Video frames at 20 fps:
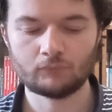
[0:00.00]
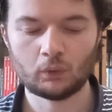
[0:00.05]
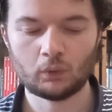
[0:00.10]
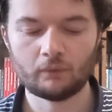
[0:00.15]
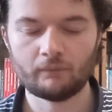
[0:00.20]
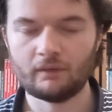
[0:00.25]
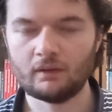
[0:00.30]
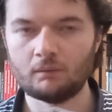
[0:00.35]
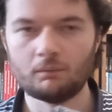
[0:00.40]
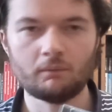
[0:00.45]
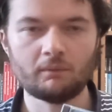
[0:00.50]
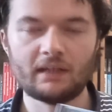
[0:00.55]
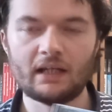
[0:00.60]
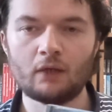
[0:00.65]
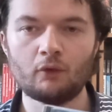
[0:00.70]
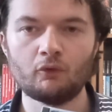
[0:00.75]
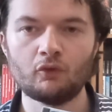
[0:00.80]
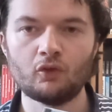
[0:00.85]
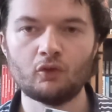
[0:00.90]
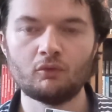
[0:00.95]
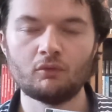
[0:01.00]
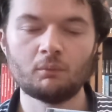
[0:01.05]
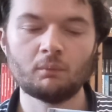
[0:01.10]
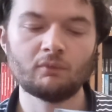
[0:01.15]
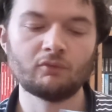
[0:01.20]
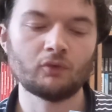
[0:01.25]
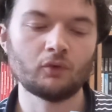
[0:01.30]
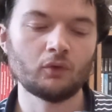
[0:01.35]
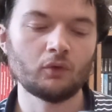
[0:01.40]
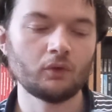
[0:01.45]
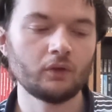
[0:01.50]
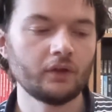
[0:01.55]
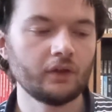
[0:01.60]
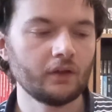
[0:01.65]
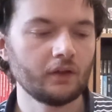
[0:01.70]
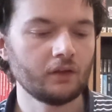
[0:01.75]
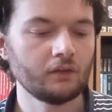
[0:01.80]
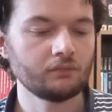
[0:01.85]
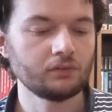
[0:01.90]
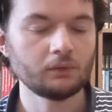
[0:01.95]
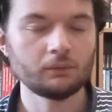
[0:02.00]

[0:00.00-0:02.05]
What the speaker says: think maybe an hour or two before, 2